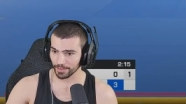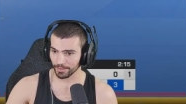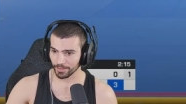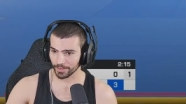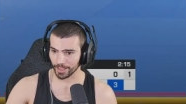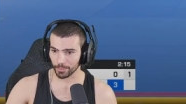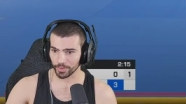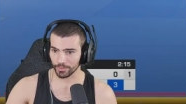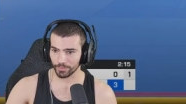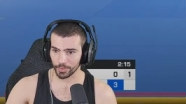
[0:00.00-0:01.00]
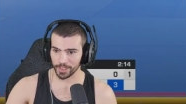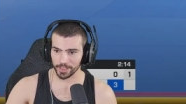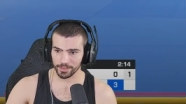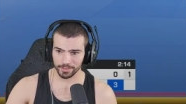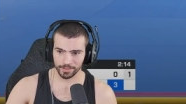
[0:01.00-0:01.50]
Okay, we're
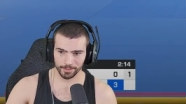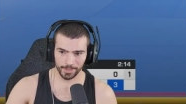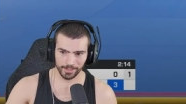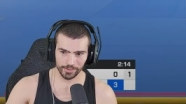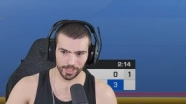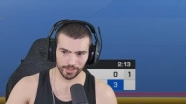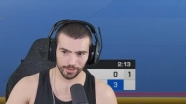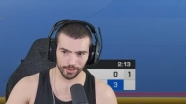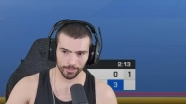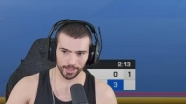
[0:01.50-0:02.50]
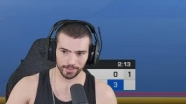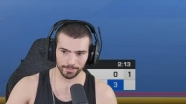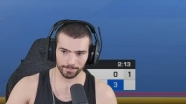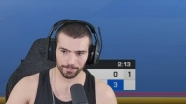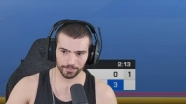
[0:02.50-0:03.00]
avoiding the back chase a little bit.
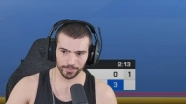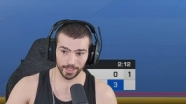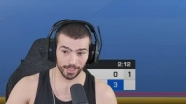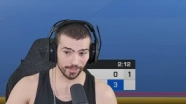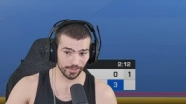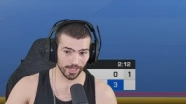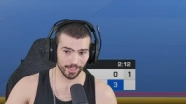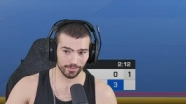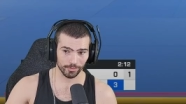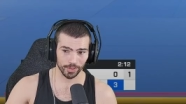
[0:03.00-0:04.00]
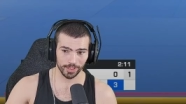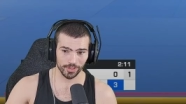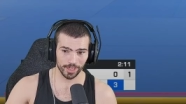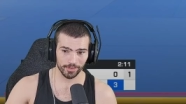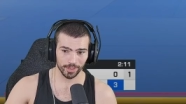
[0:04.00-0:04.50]
It is getting really
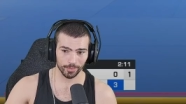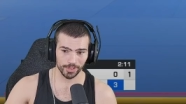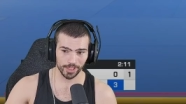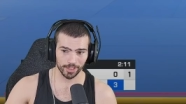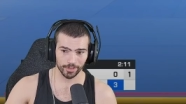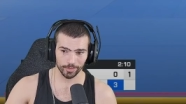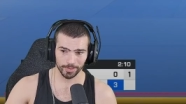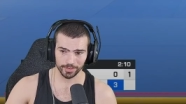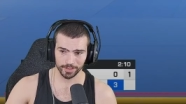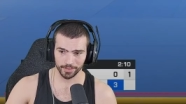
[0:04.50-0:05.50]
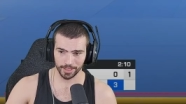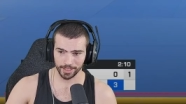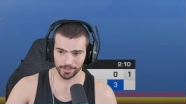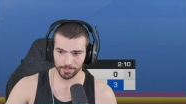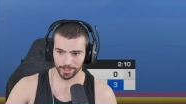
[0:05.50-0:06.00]
scary, though. Once he got in our belt there,
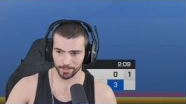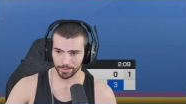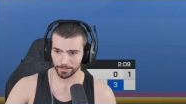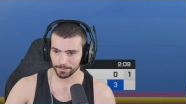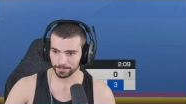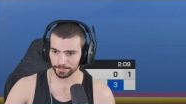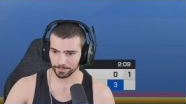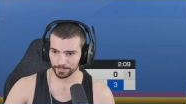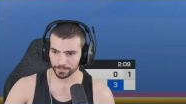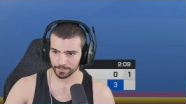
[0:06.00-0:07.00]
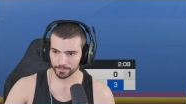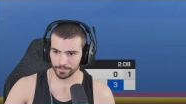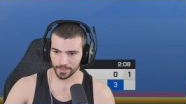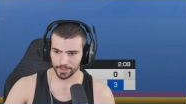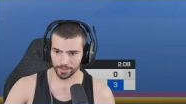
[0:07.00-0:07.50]
that is a problem.
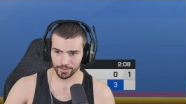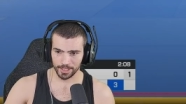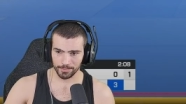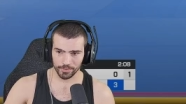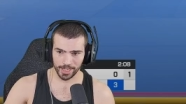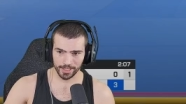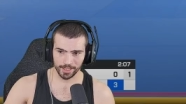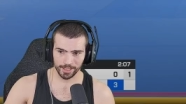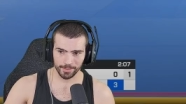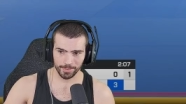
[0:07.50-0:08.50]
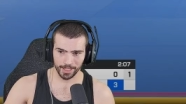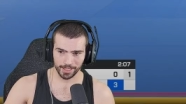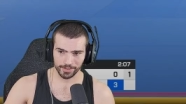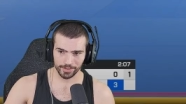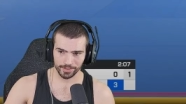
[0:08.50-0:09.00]
Keep dragging that leg
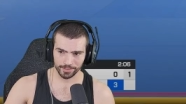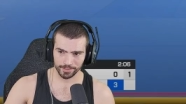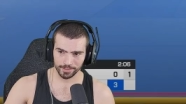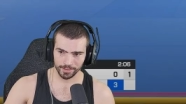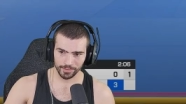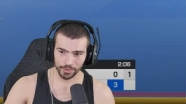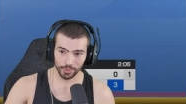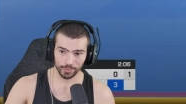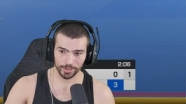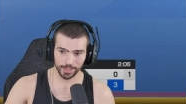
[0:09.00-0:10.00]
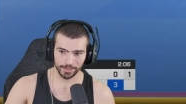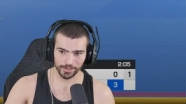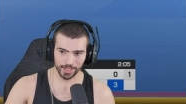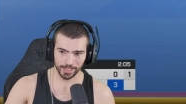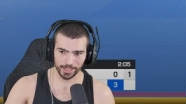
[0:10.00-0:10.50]
past. Don't let this
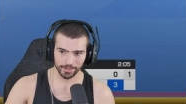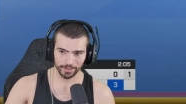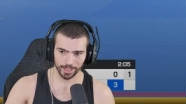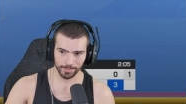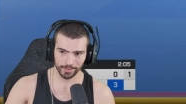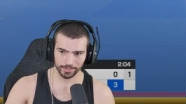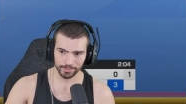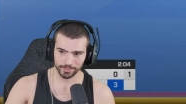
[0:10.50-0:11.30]
guy get on top of you.